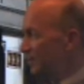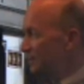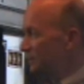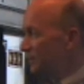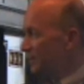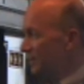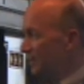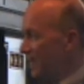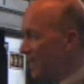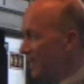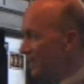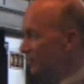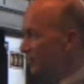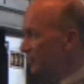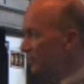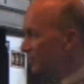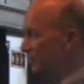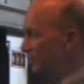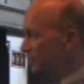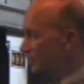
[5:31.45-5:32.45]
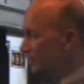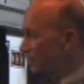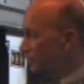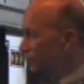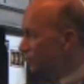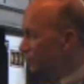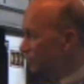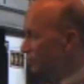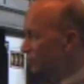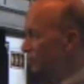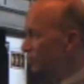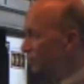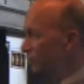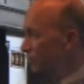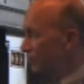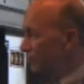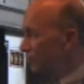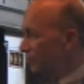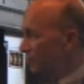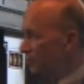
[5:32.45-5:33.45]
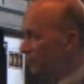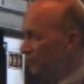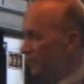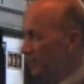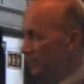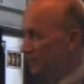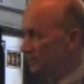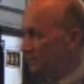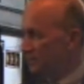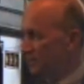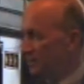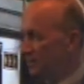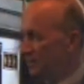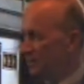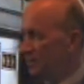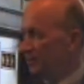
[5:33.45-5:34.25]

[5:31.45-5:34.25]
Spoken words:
It's inaccurate, untrue, and all the rest.